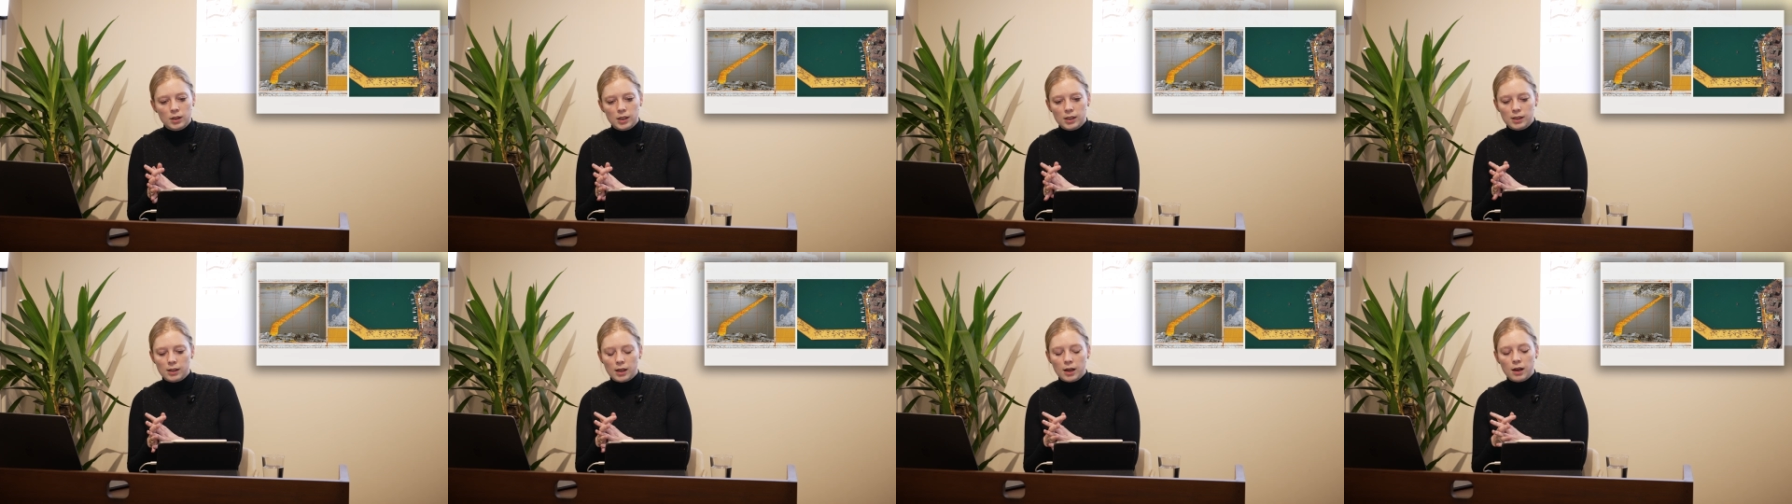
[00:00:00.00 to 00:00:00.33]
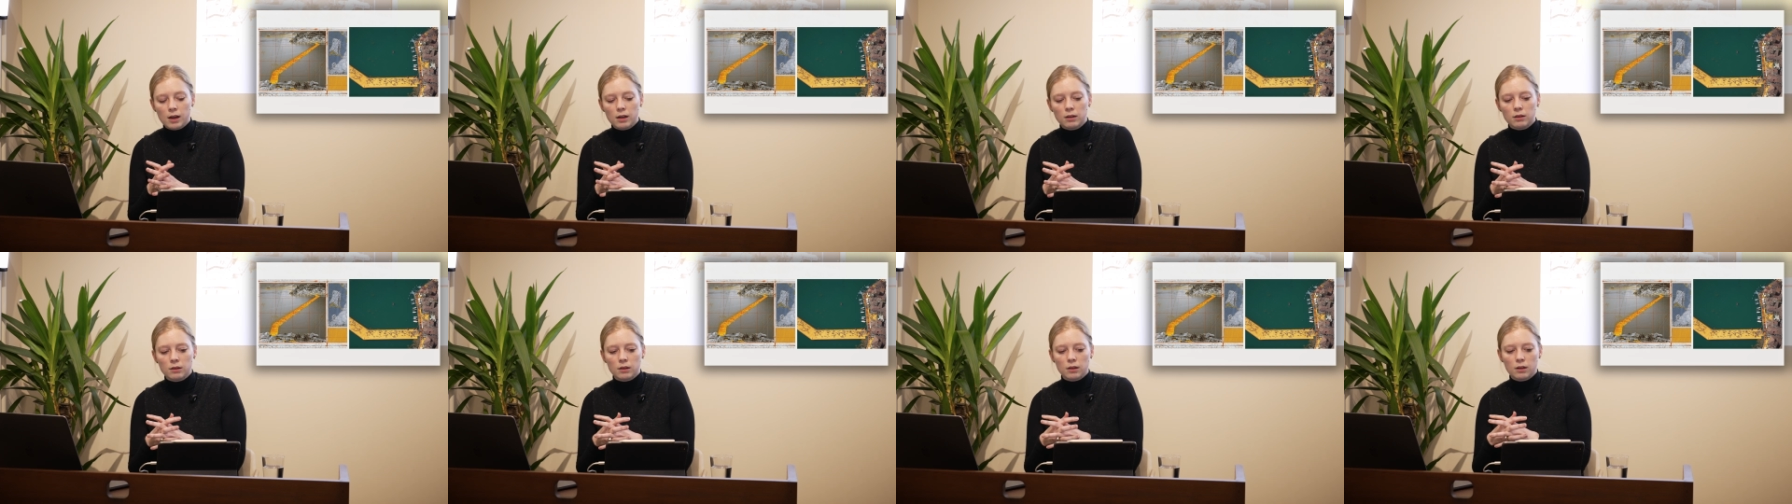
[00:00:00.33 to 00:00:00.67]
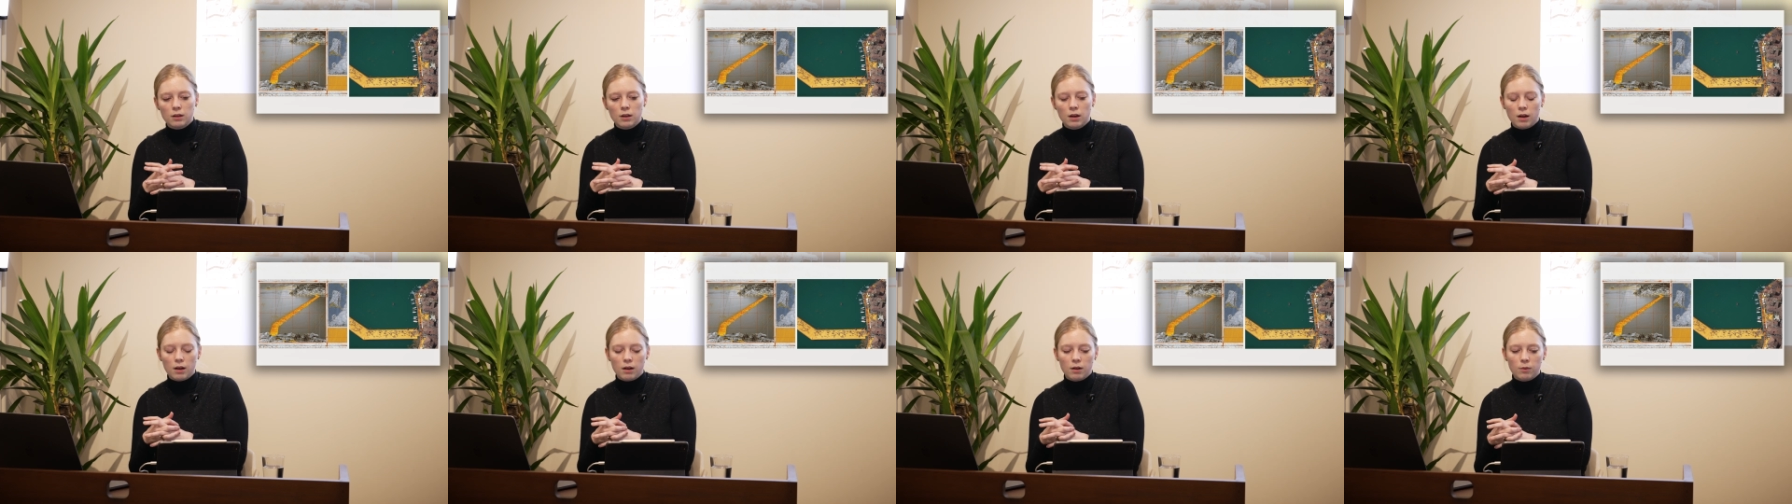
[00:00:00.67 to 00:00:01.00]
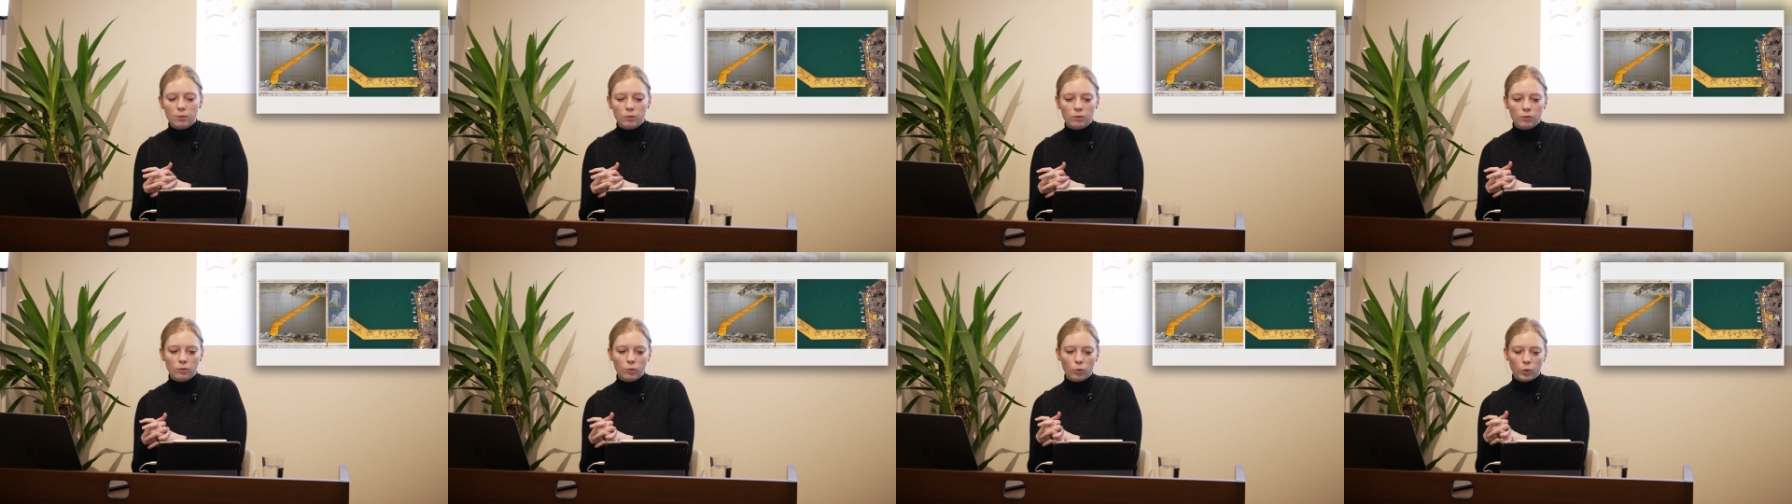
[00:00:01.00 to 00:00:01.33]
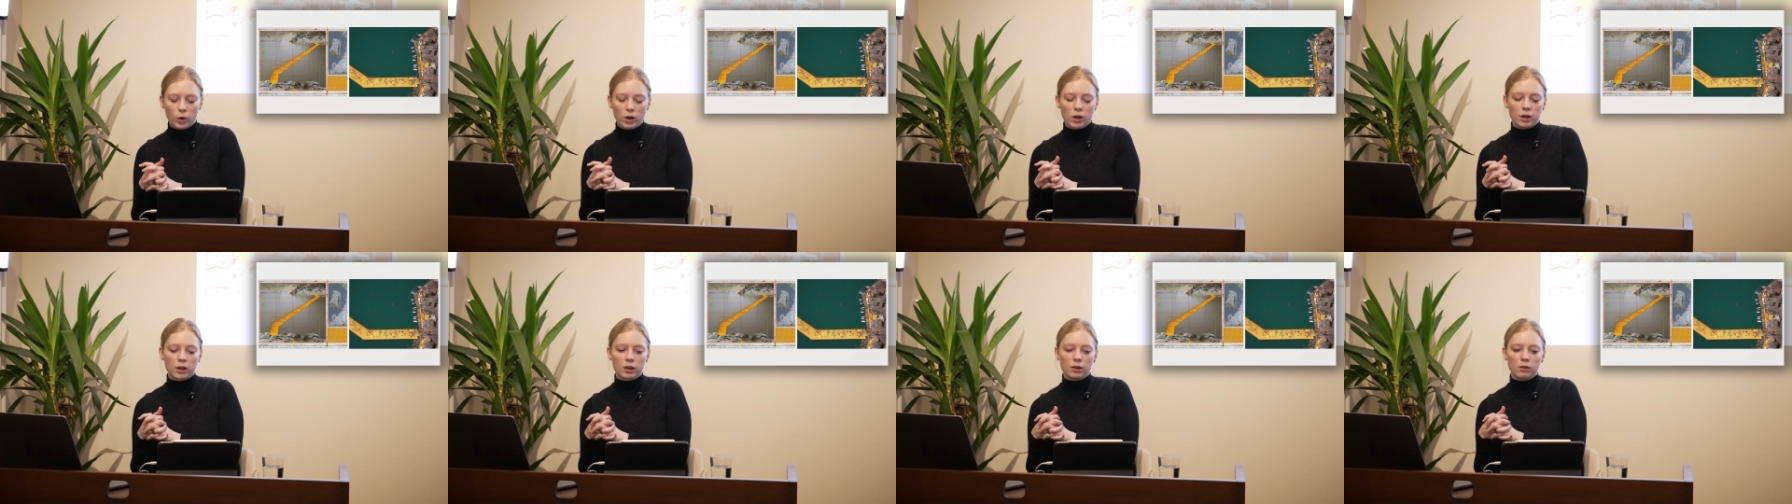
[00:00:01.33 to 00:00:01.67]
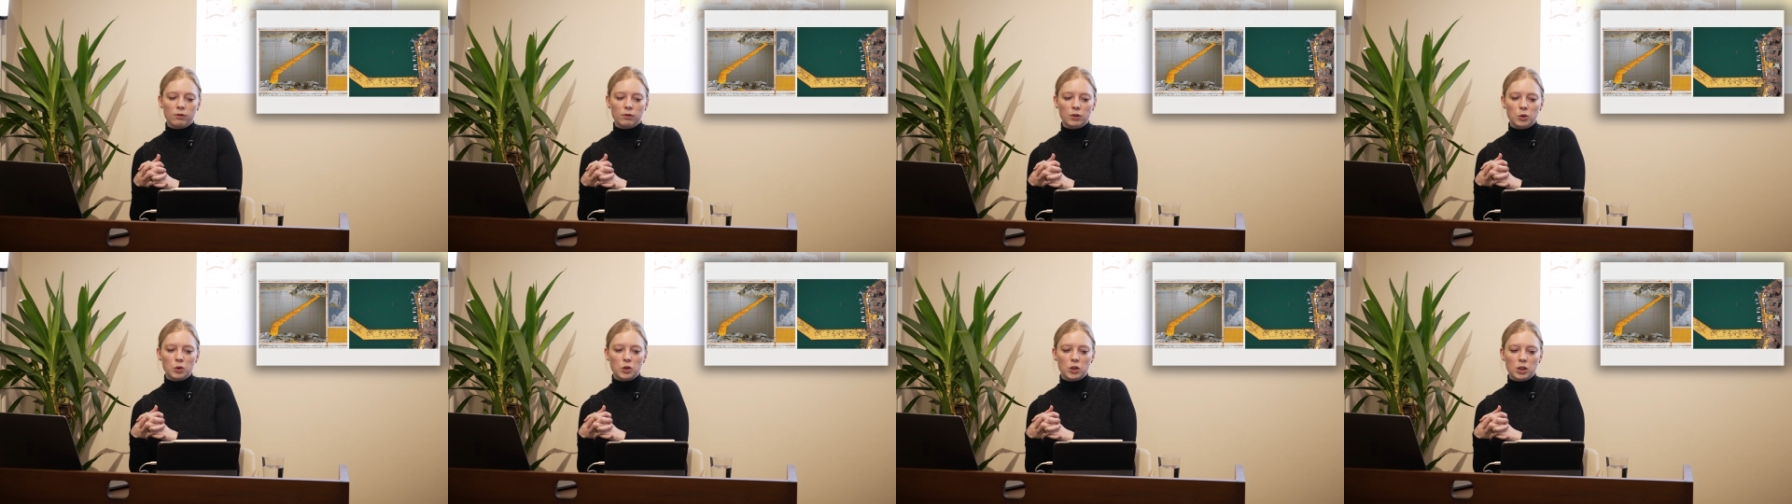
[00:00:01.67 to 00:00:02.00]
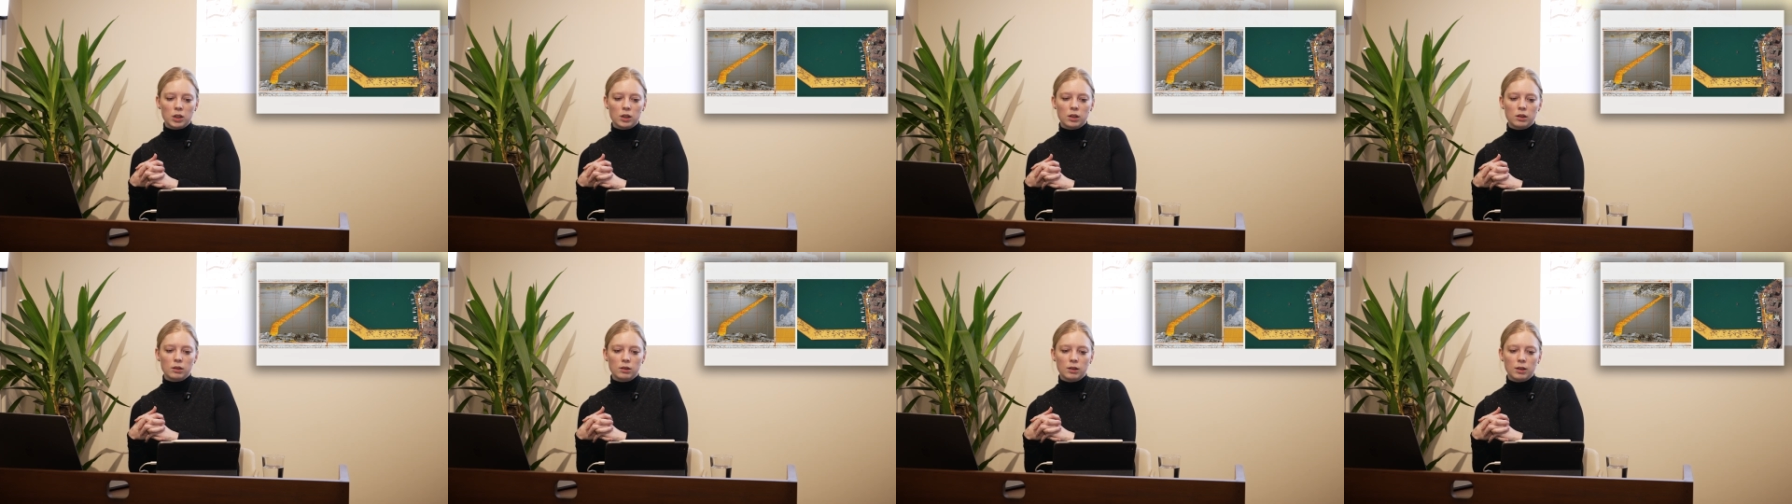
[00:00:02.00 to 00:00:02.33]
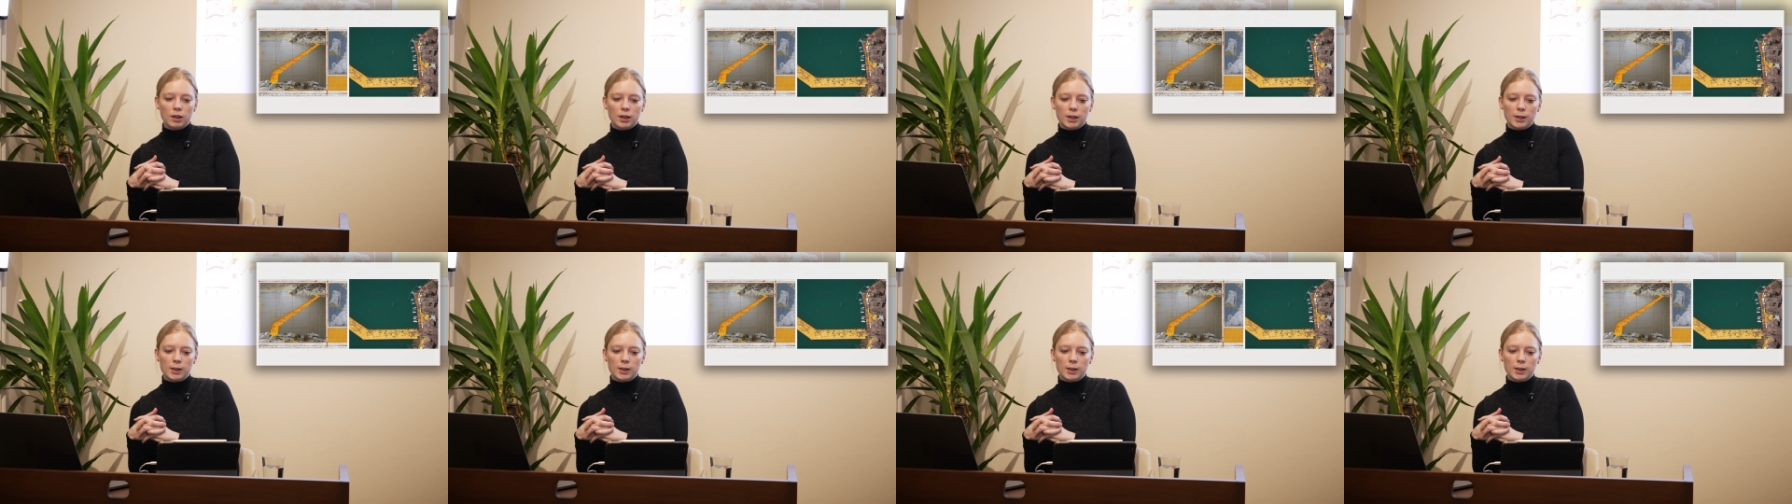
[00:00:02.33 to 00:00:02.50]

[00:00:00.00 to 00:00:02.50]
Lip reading: design work in the future.